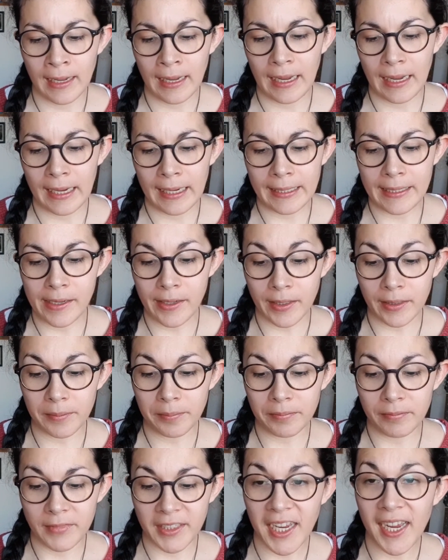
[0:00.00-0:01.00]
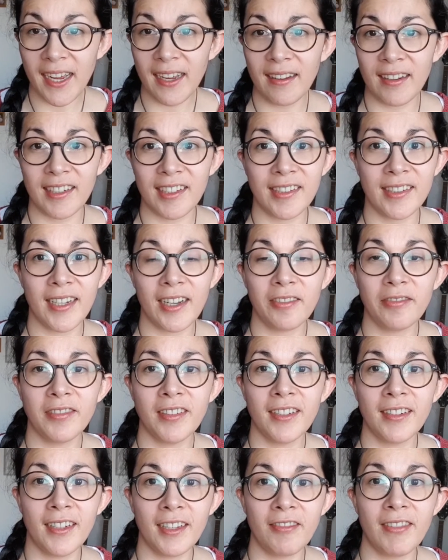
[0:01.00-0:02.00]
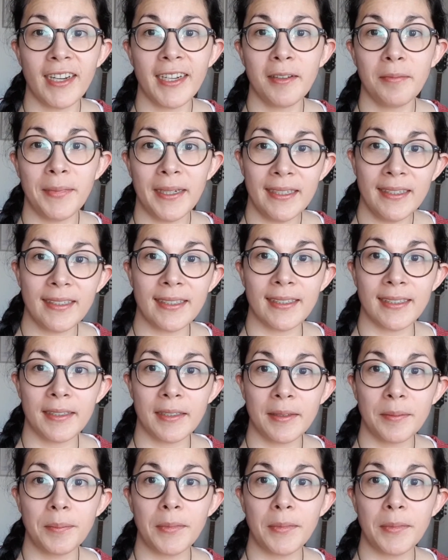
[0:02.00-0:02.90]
And I can definitely recommend it.